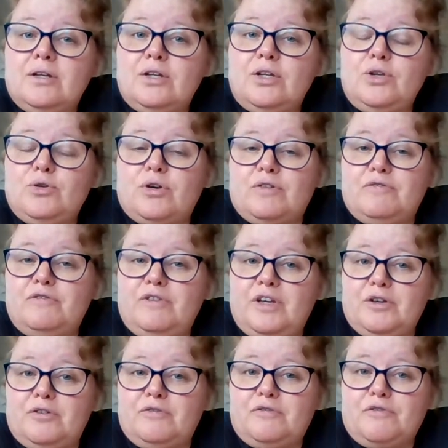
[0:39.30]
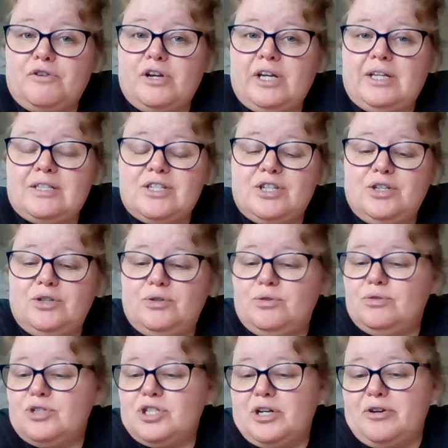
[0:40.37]
you can feel free
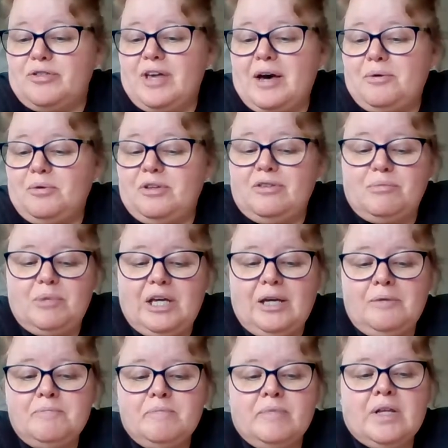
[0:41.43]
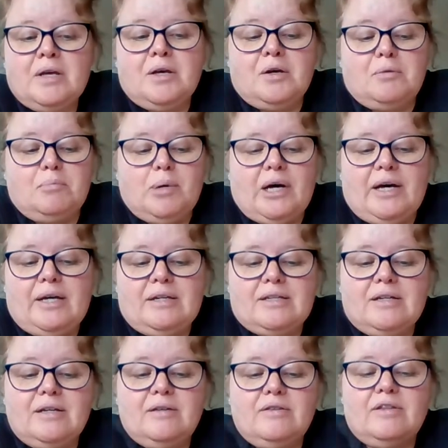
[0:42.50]
to share that with me. But
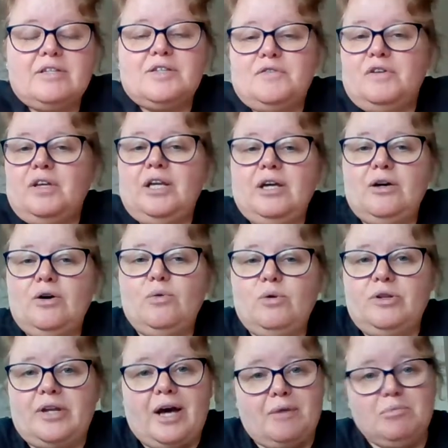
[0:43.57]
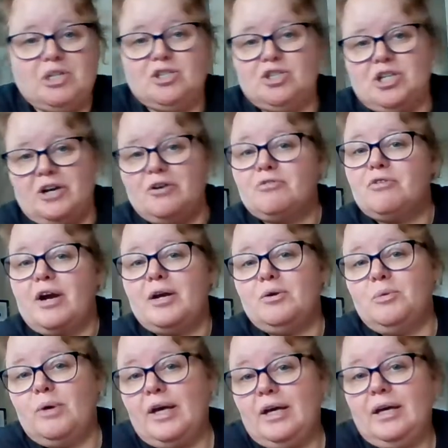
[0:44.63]
this video will not be shared right
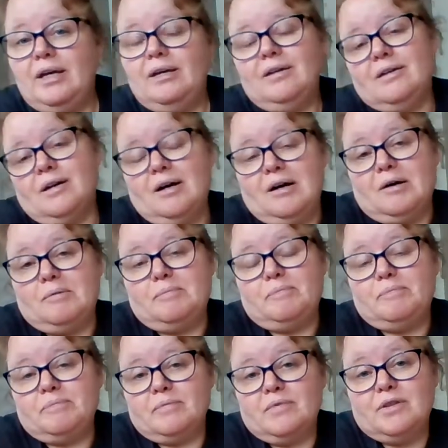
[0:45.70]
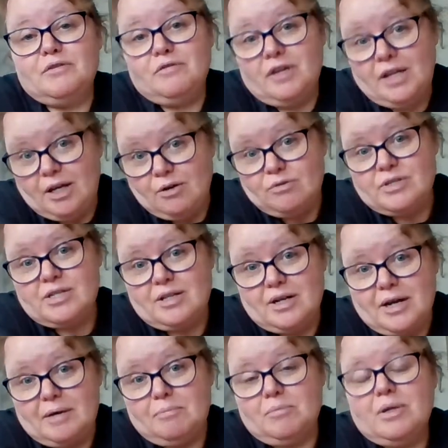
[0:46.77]
away. The videos that
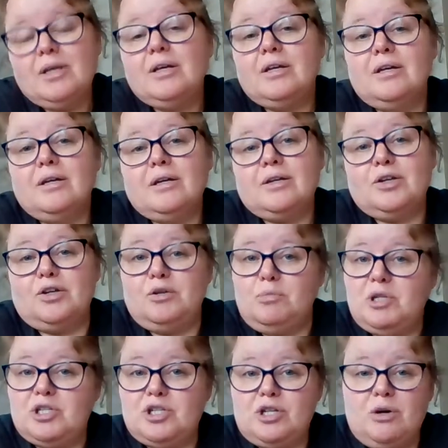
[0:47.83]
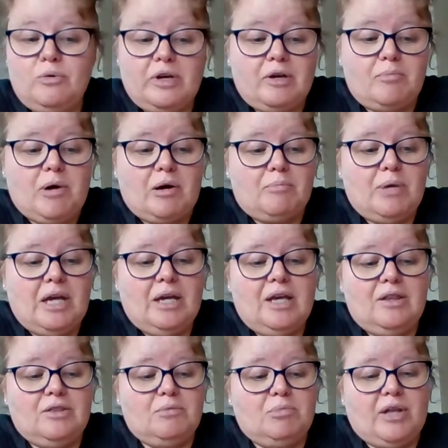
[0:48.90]
I'm going to be showing about
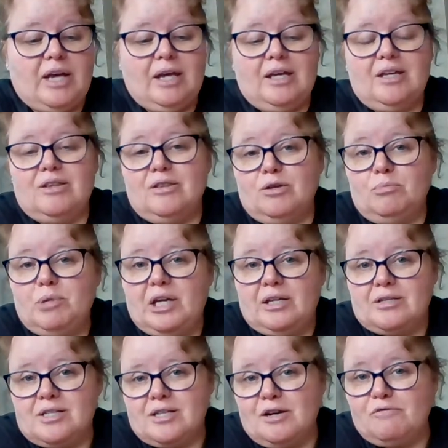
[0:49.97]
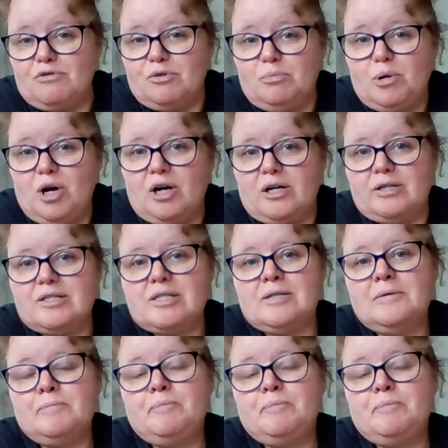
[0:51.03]
making the blanket, they'll be in several parts